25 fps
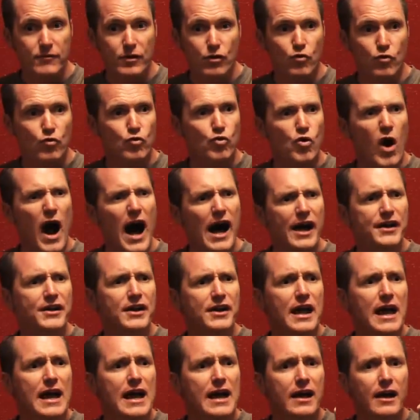
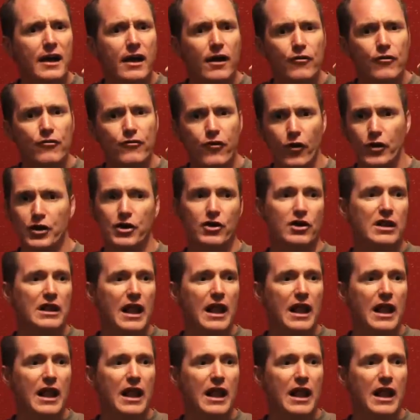run for your